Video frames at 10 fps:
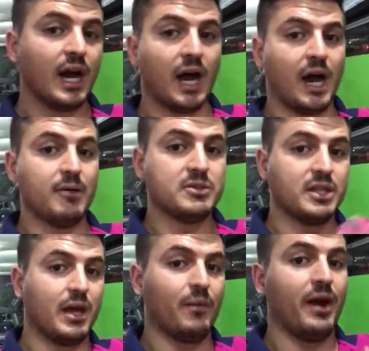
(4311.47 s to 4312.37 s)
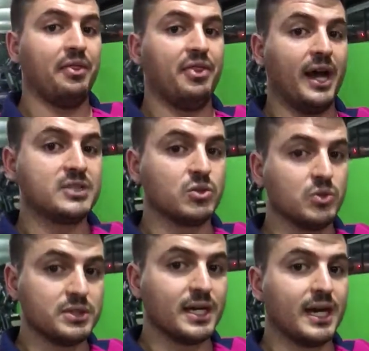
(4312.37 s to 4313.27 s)
so that way that's
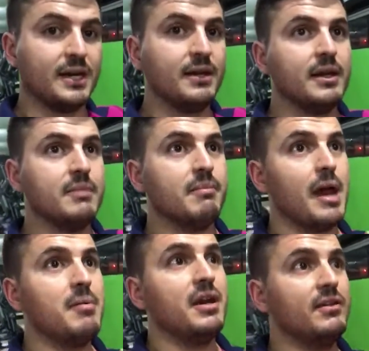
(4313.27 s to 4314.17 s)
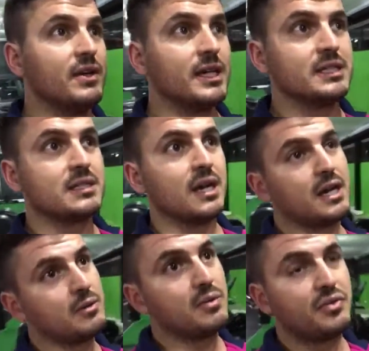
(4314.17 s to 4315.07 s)
all done. Maybe even get
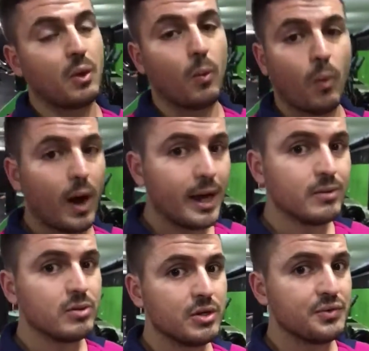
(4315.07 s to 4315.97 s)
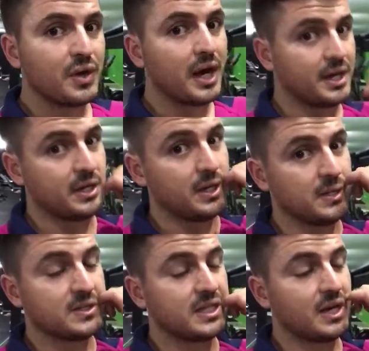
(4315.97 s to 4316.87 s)
started with the white roof. I don't
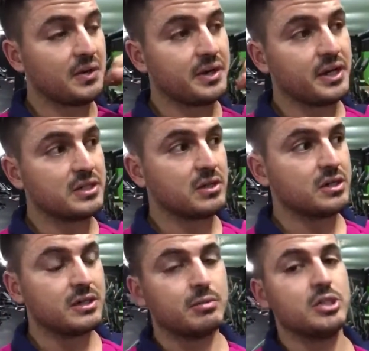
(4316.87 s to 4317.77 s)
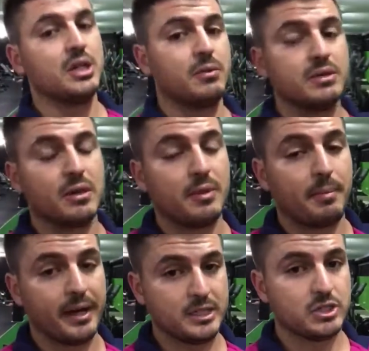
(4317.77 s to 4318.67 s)
know, see how it goes. I've got to double check what time the
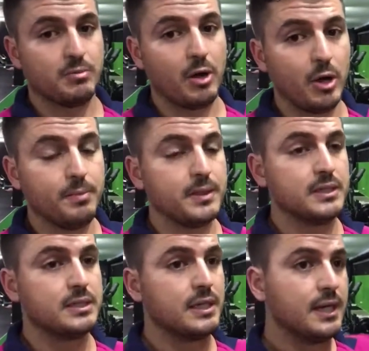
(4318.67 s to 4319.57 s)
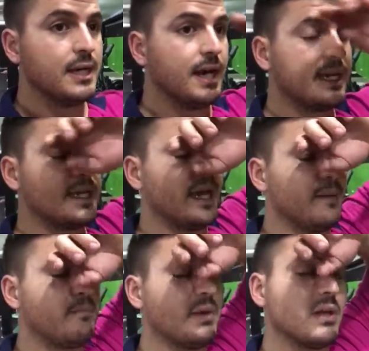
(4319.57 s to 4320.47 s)
paint shop opens
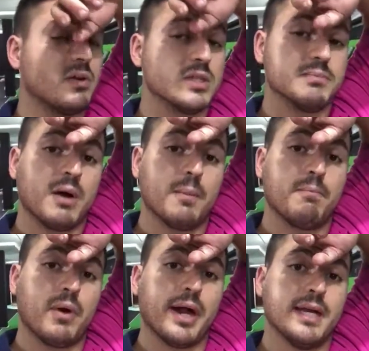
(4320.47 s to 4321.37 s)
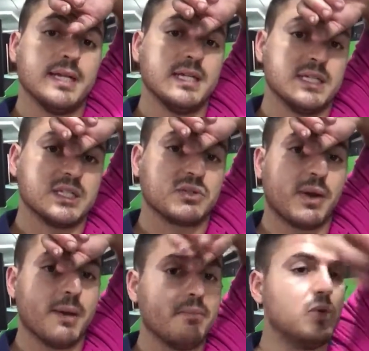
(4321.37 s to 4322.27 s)
again, because my brain is
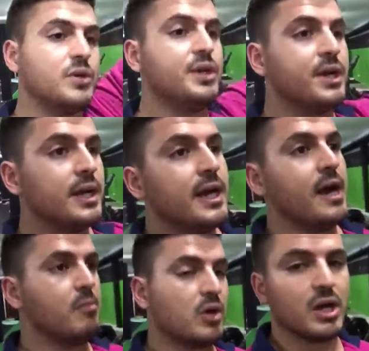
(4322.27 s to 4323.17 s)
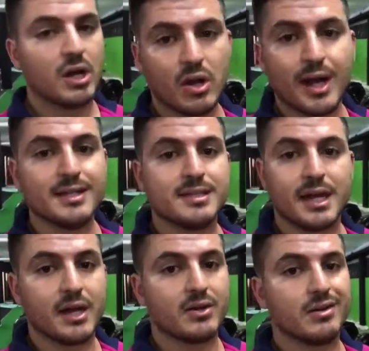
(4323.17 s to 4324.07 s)
scrambled. I'm not lie,
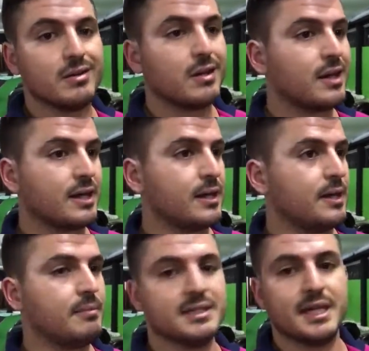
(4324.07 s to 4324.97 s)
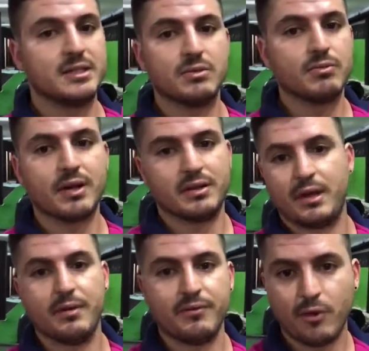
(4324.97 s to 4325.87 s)
today I got like my dad to run
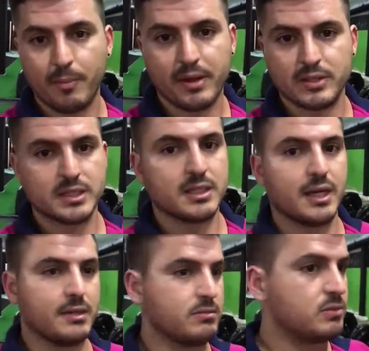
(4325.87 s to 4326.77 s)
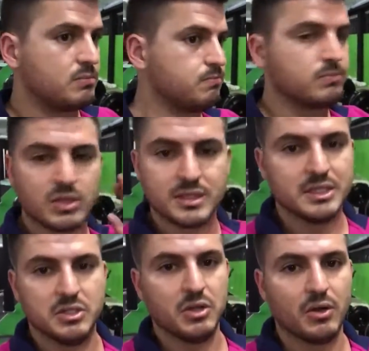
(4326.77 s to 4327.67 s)
there and for me. I was just like,
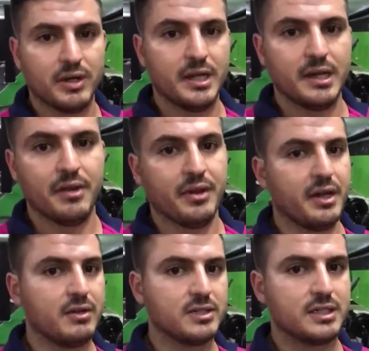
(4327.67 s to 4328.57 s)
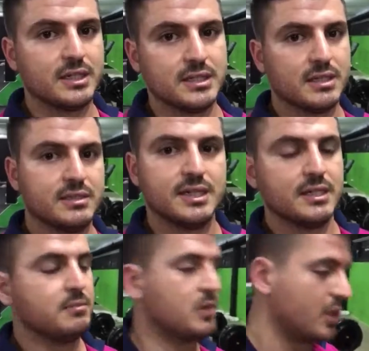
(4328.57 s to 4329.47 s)
continued on here, and then I was like, listen,
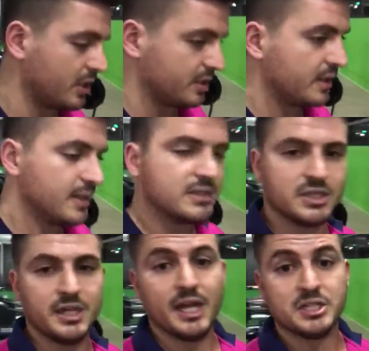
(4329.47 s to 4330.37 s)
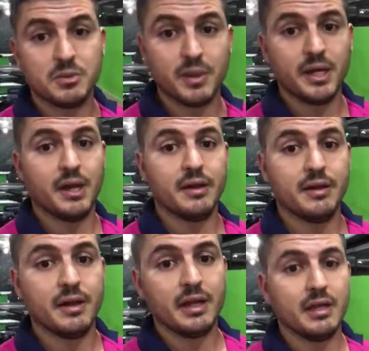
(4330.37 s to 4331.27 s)
sent him the code. So he actually went out
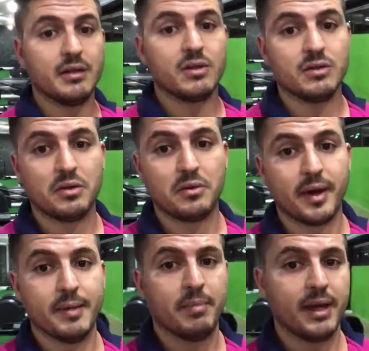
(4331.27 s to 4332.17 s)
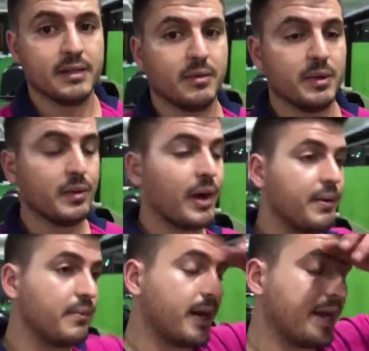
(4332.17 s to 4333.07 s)
and got the green paint that we
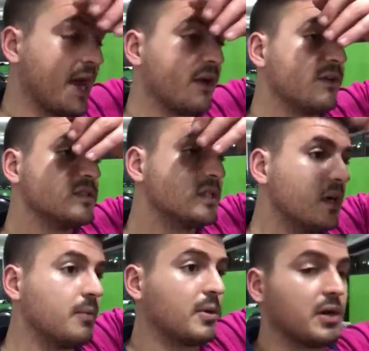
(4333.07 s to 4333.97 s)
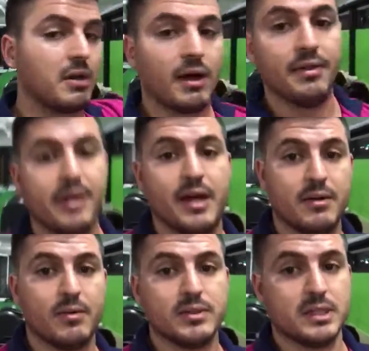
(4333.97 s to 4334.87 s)
ran out of. So I'm not gonna lie, there
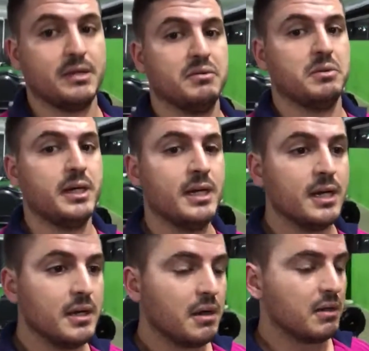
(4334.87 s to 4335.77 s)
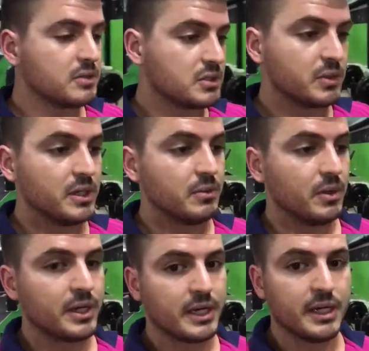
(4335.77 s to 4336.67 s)
I wasn't everywhere. I was still here
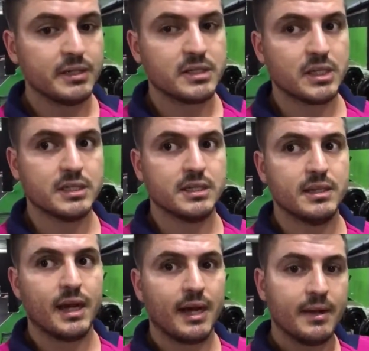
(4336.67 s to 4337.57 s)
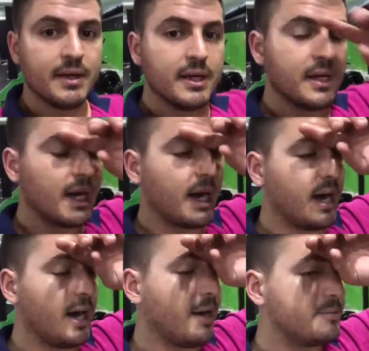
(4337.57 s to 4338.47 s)
working, so he did that.
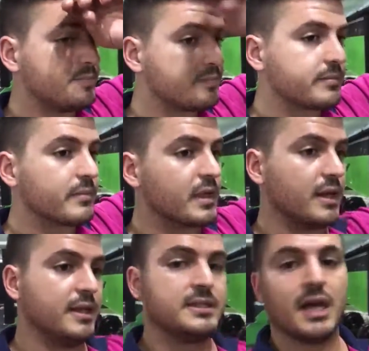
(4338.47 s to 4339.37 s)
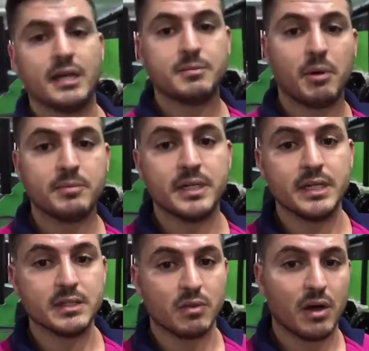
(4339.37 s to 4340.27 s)
And then Sada's popped
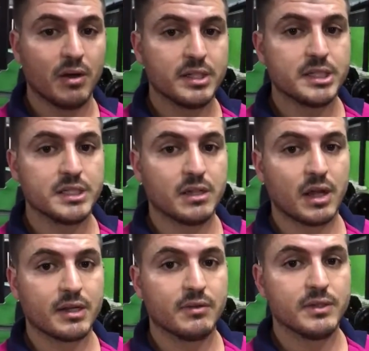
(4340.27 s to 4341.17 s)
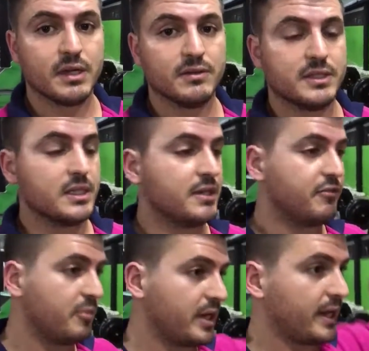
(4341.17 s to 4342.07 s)
in as well, and she's like obviously
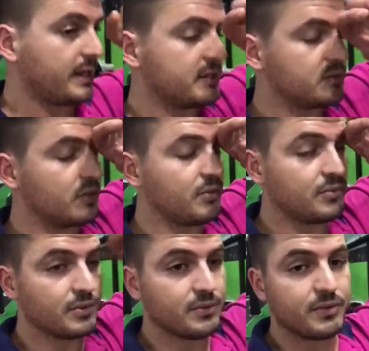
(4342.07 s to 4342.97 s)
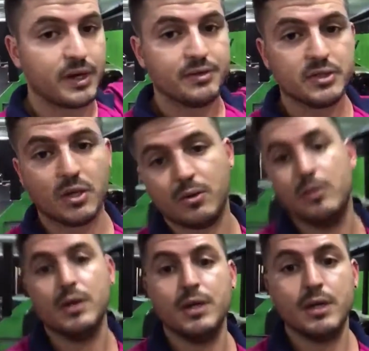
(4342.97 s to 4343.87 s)
giving me a hand as well throughout this
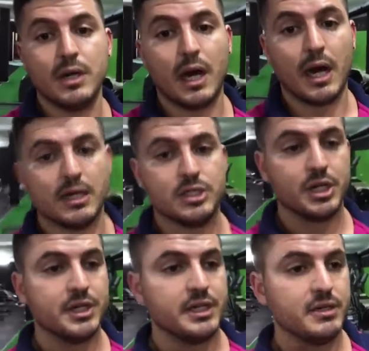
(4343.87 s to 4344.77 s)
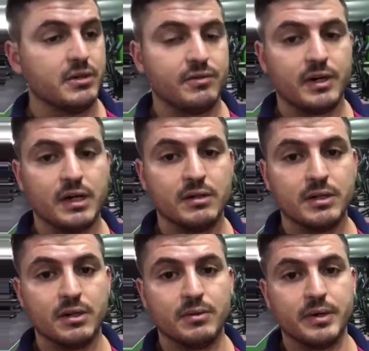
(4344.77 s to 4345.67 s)
whole journey here of
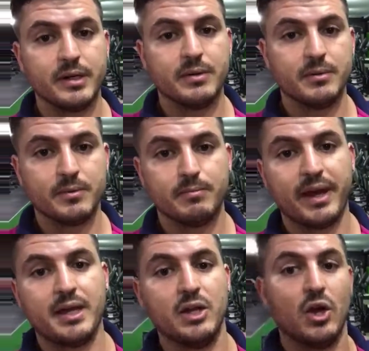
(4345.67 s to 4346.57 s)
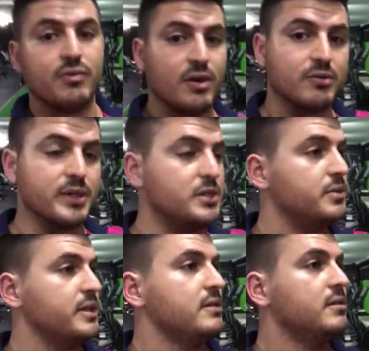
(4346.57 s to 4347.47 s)
you know,
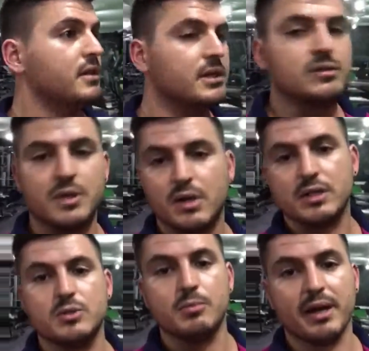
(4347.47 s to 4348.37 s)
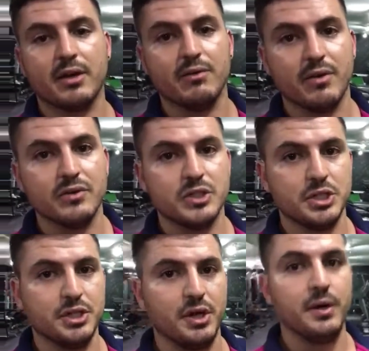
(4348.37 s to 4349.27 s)
redoing a nice little makeover of the
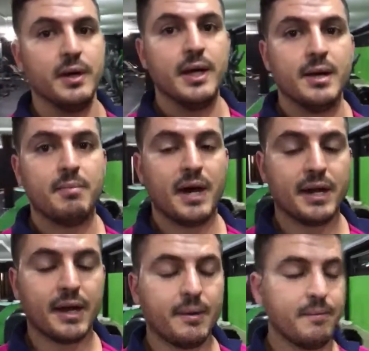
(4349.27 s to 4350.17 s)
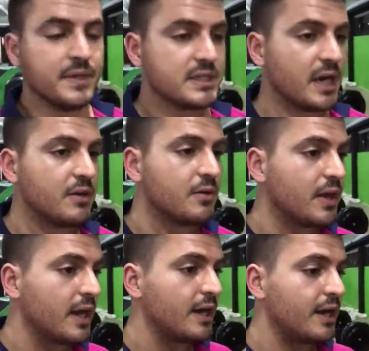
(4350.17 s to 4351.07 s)
studio. But in saying all
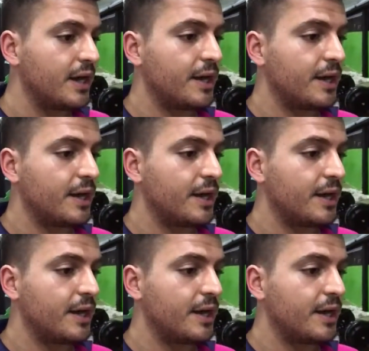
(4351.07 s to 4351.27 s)
that,